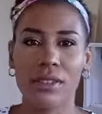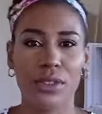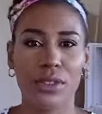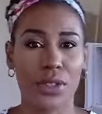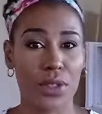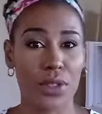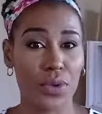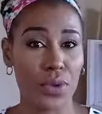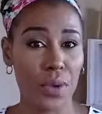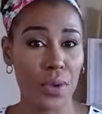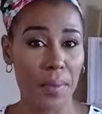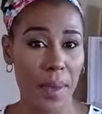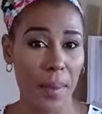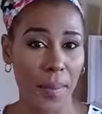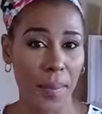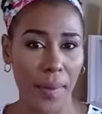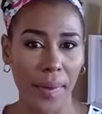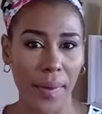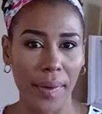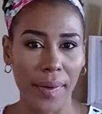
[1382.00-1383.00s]
Do you
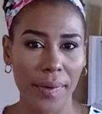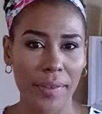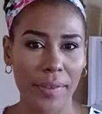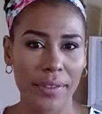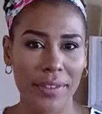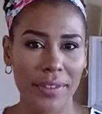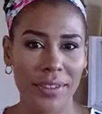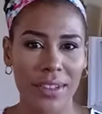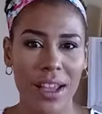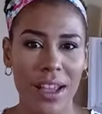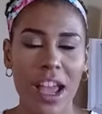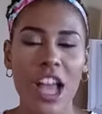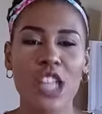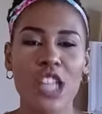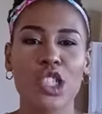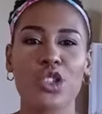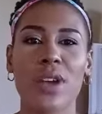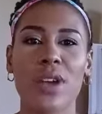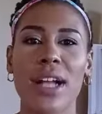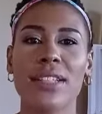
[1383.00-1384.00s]
remember?
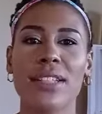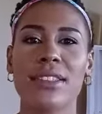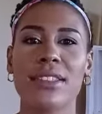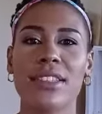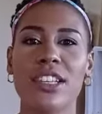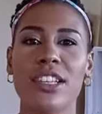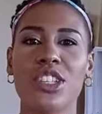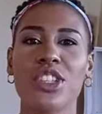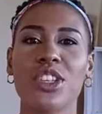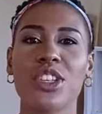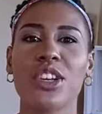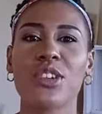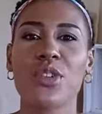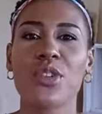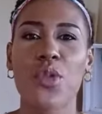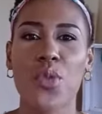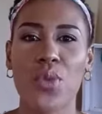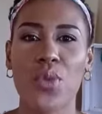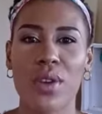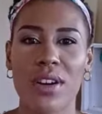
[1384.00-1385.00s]

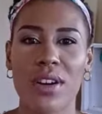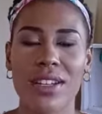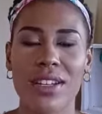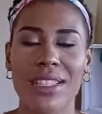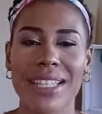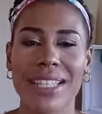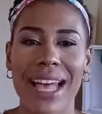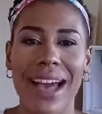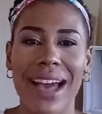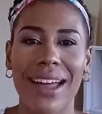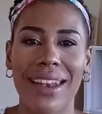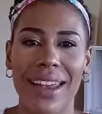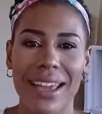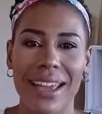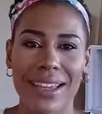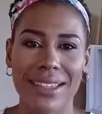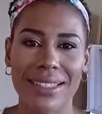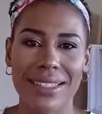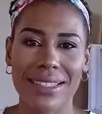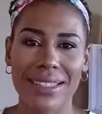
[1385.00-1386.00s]
Transition words are
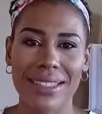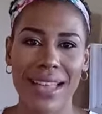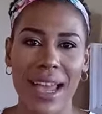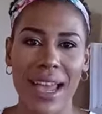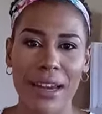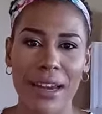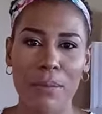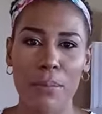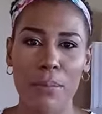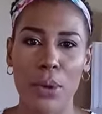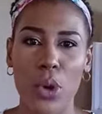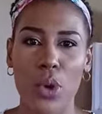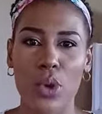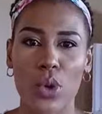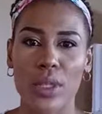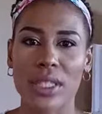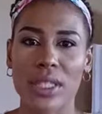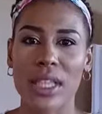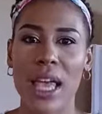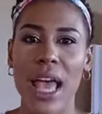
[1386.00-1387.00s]
like
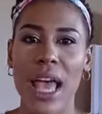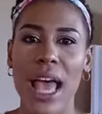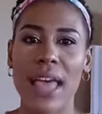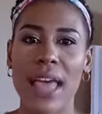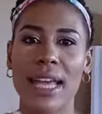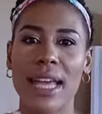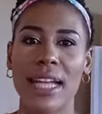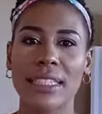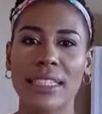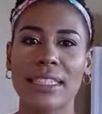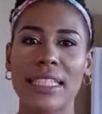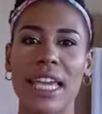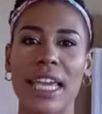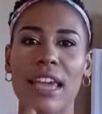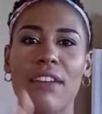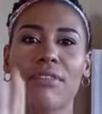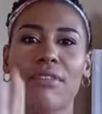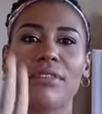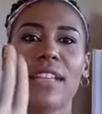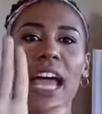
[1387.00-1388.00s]
signposts that
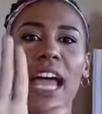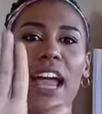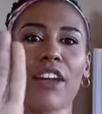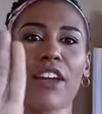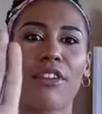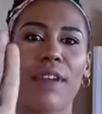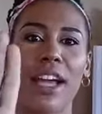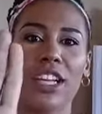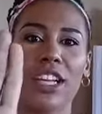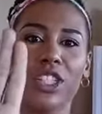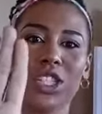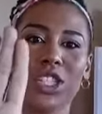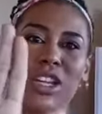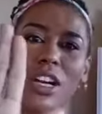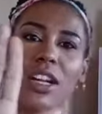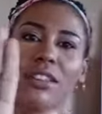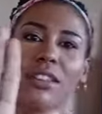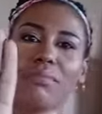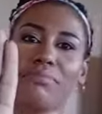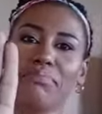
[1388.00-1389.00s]
give
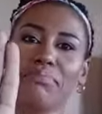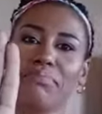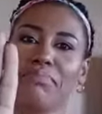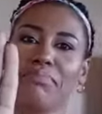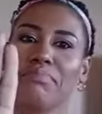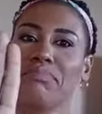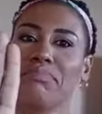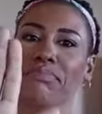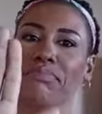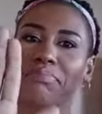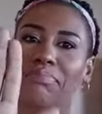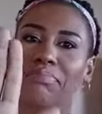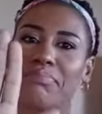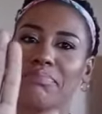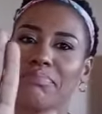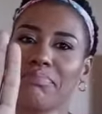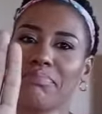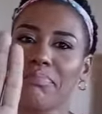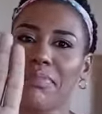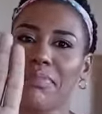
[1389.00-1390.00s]
direction
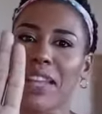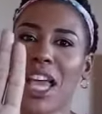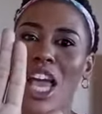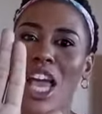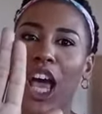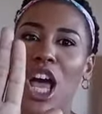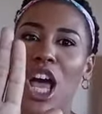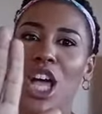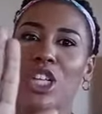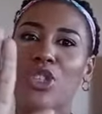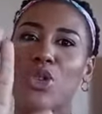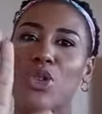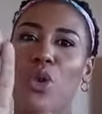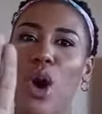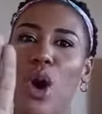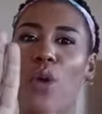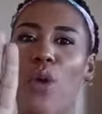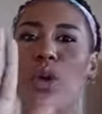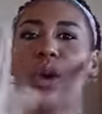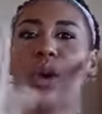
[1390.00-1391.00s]
to
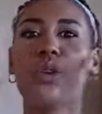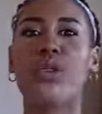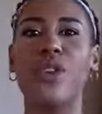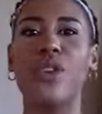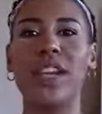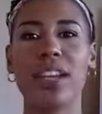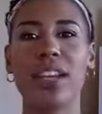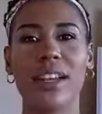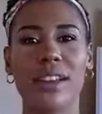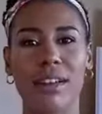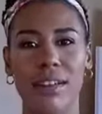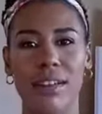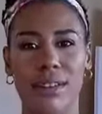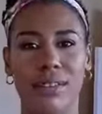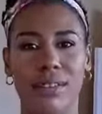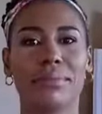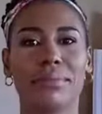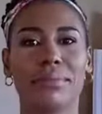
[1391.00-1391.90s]
our reader.